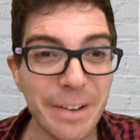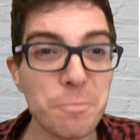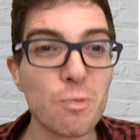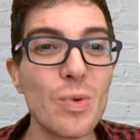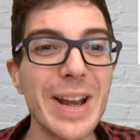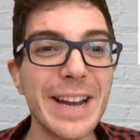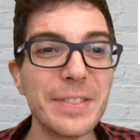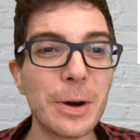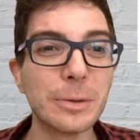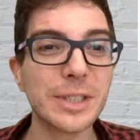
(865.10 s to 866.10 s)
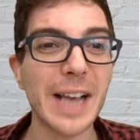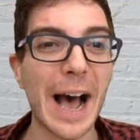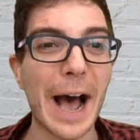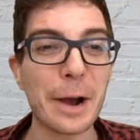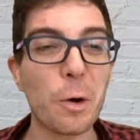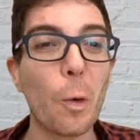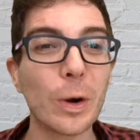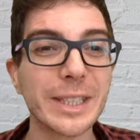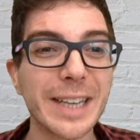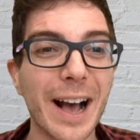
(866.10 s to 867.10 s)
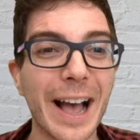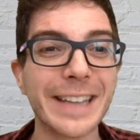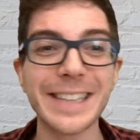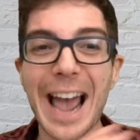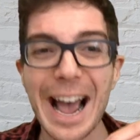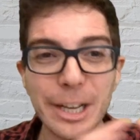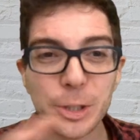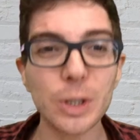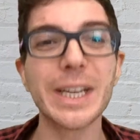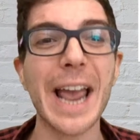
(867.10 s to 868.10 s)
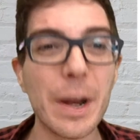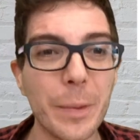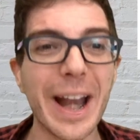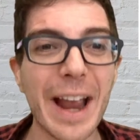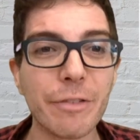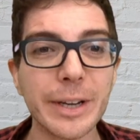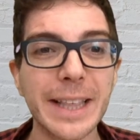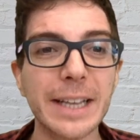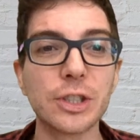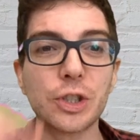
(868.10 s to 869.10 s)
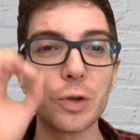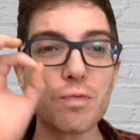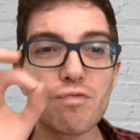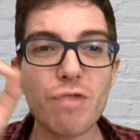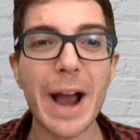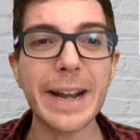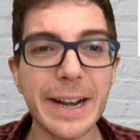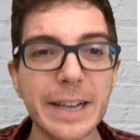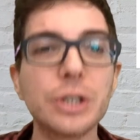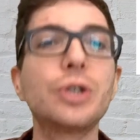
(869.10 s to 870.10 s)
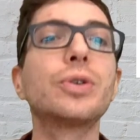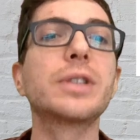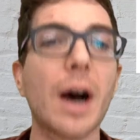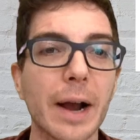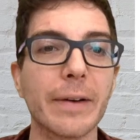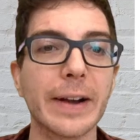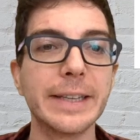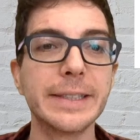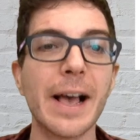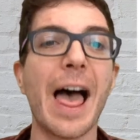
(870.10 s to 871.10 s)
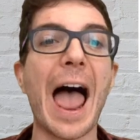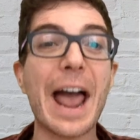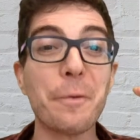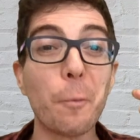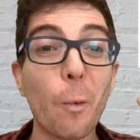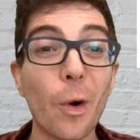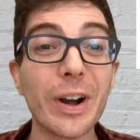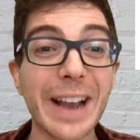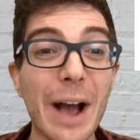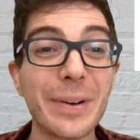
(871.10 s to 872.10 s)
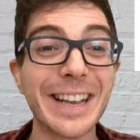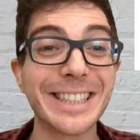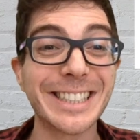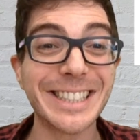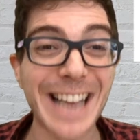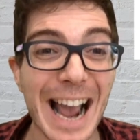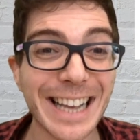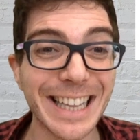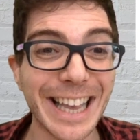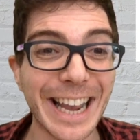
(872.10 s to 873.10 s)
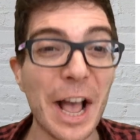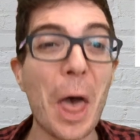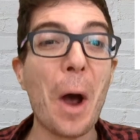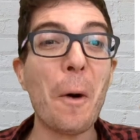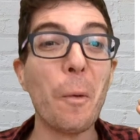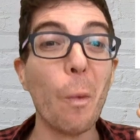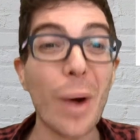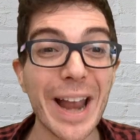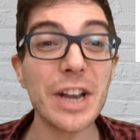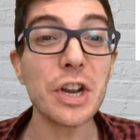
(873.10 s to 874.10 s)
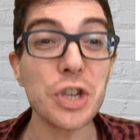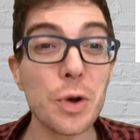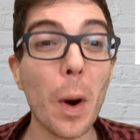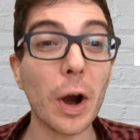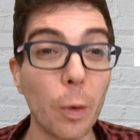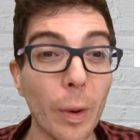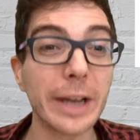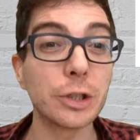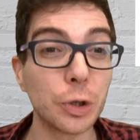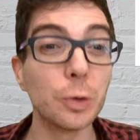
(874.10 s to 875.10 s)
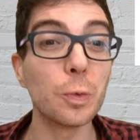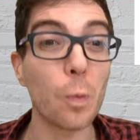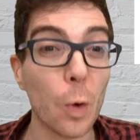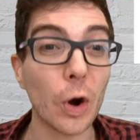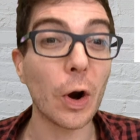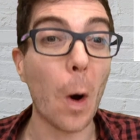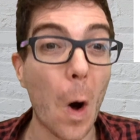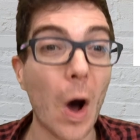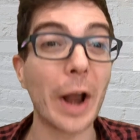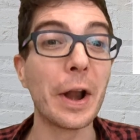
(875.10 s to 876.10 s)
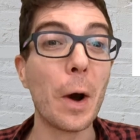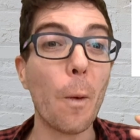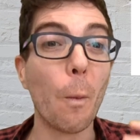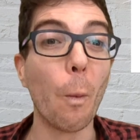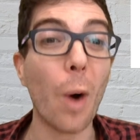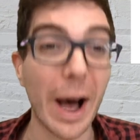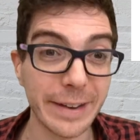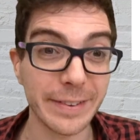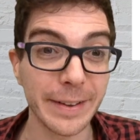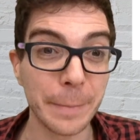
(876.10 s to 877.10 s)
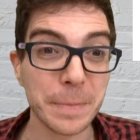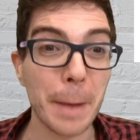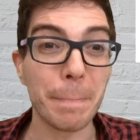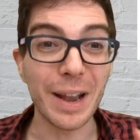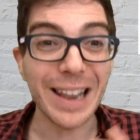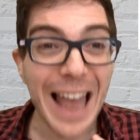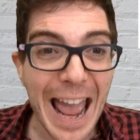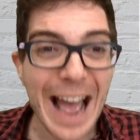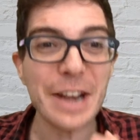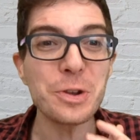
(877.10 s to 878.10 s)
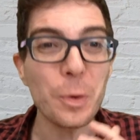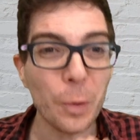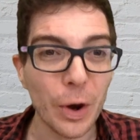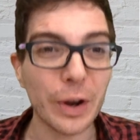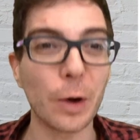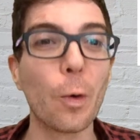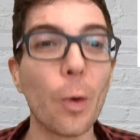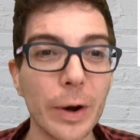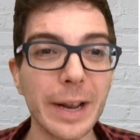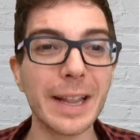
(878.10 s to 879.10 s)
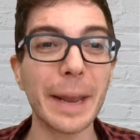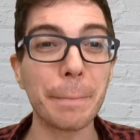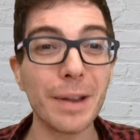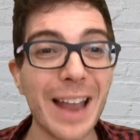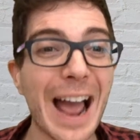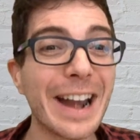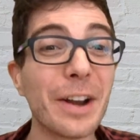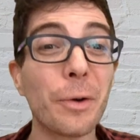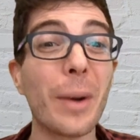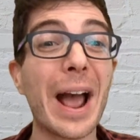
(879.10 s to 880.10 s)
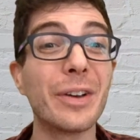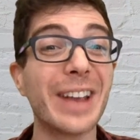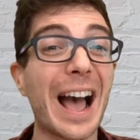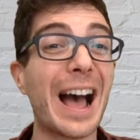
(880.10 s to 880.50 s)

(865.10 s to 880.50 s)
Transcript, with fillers: read those uh, course guides, ascertain when everything is due, write it into your diaries, and work out exactly when you are going to work on what. Plan your work accordingly, plan it around